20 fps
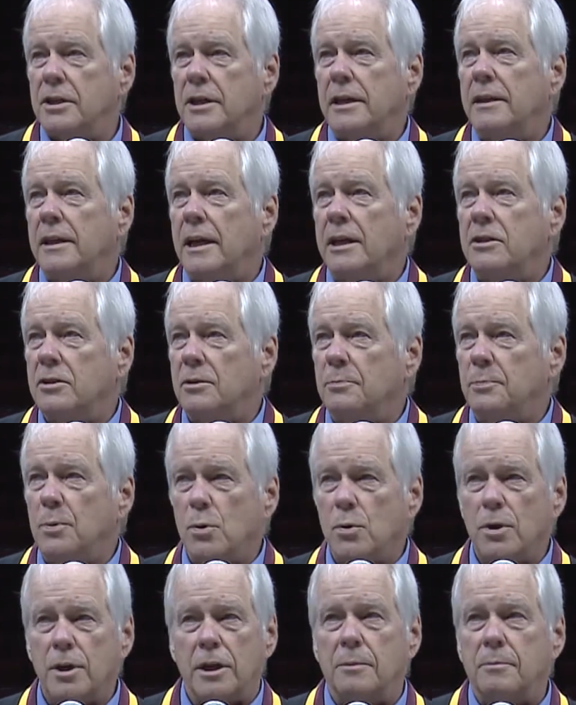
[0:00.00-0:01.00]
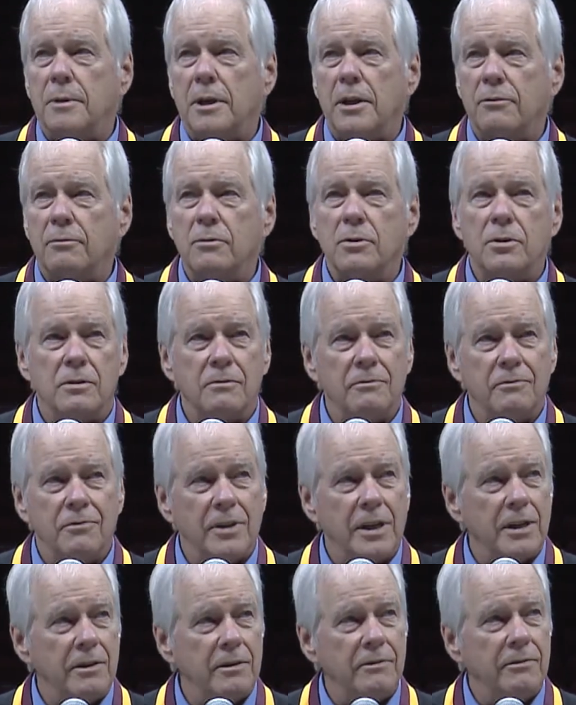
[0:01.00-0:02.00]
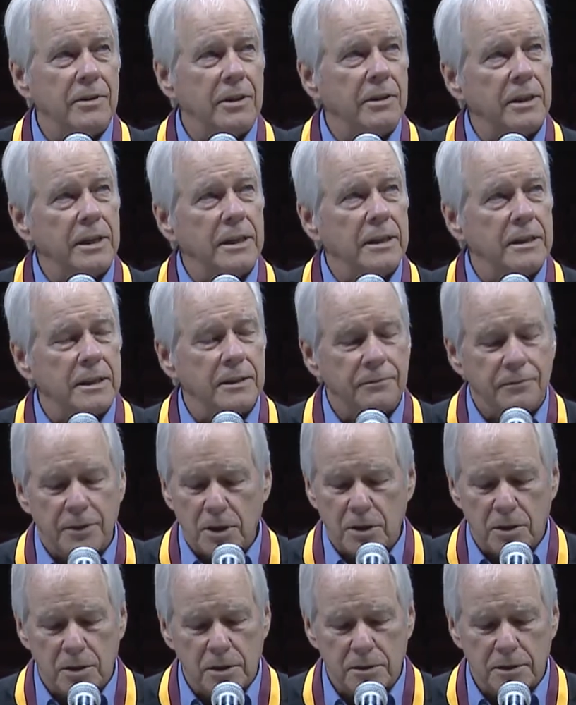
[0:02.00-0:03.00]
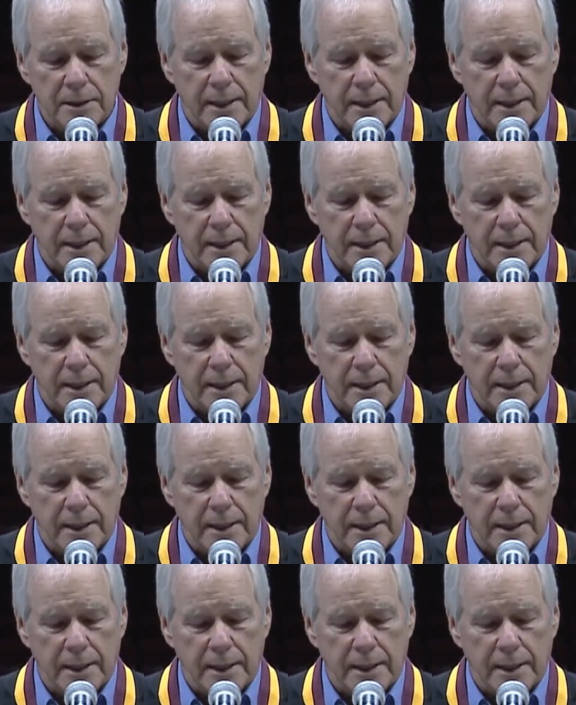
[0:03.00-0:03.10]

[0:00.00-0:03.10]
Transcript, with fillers: and they supported me through some very, very difficult